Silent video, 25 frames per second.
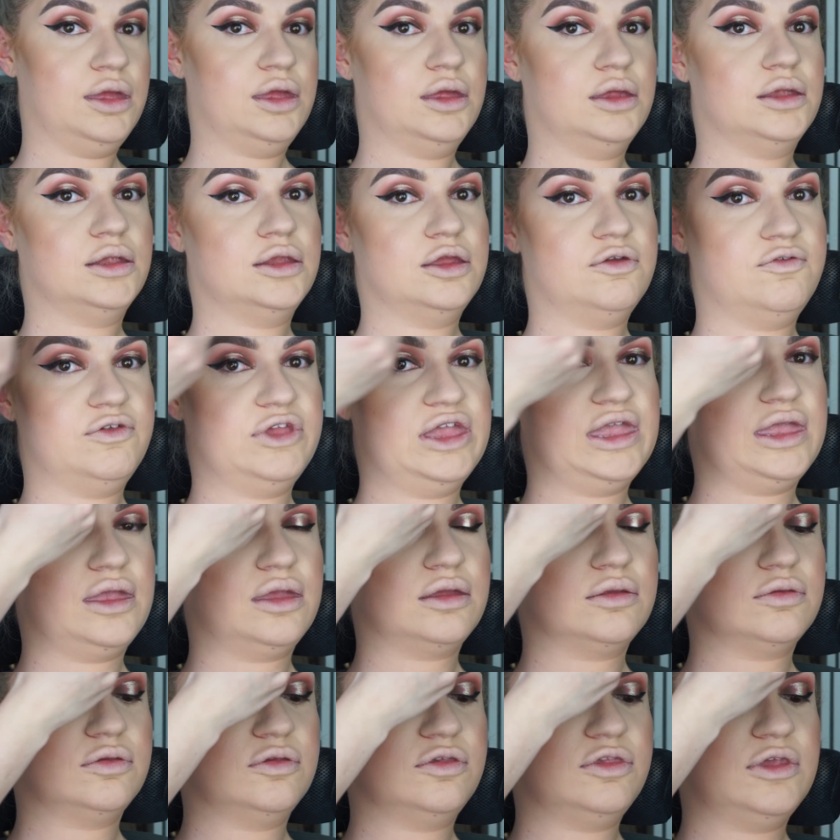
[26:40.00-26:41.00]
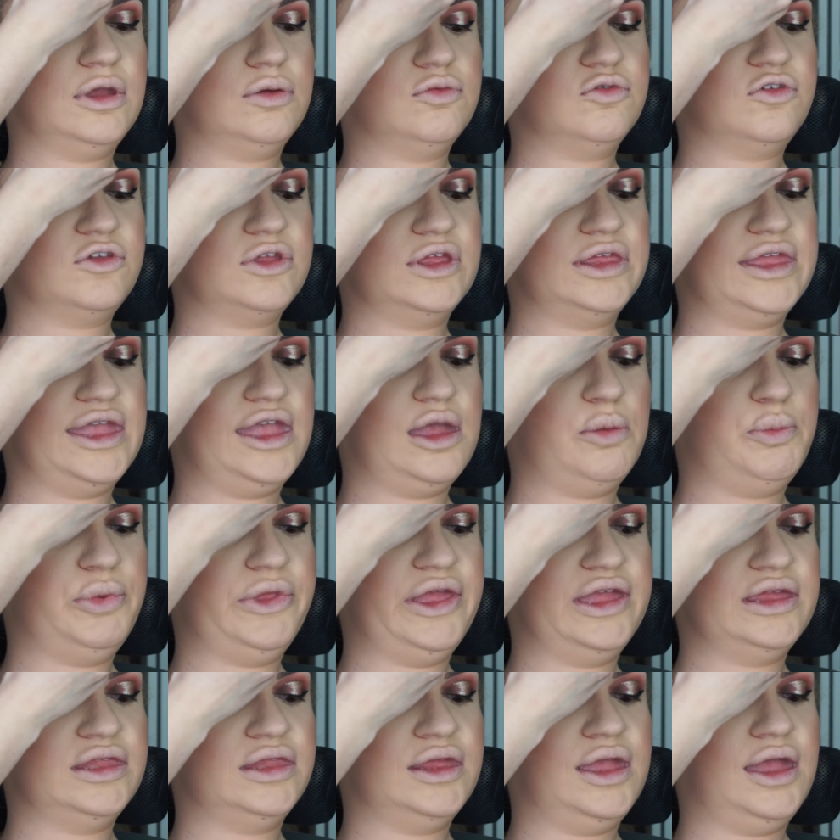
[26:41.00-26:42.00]
Lovely. So I'm just going to let her
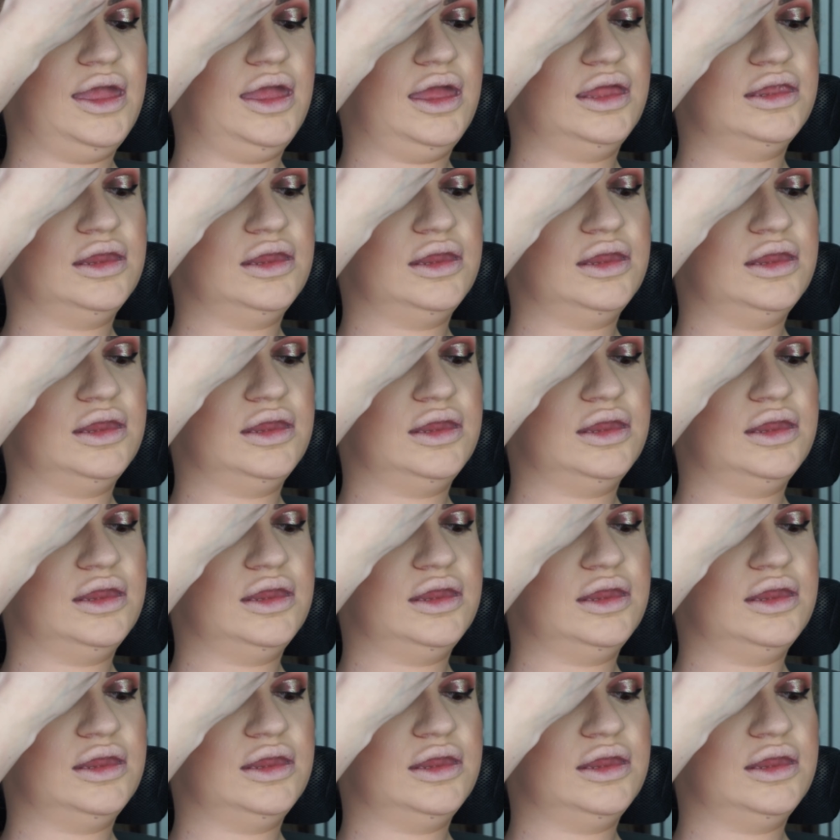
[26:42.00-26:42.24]
blend that,